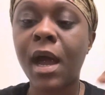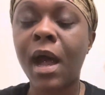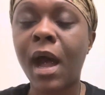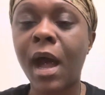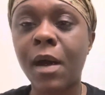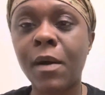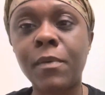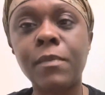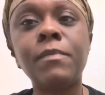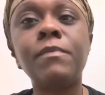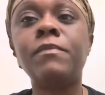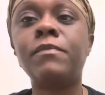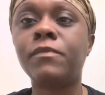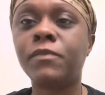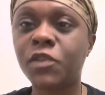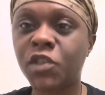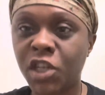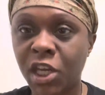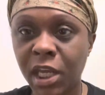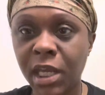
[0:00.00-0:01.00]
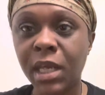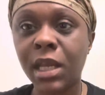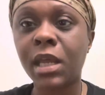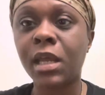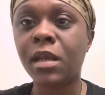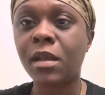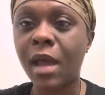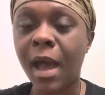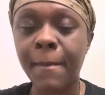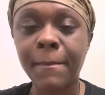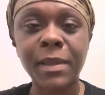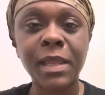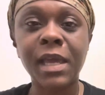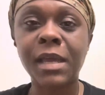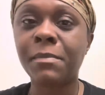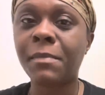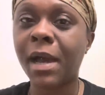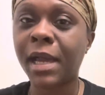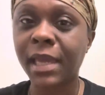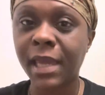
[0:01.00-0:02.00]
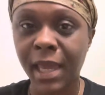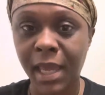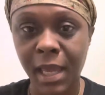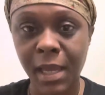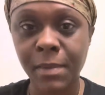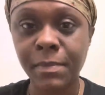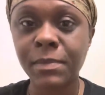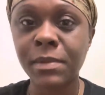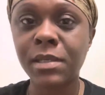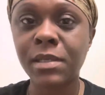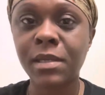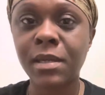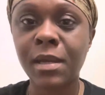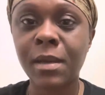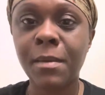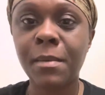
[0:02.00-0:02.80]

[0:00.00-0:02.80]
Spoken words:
I cheated, I played my games.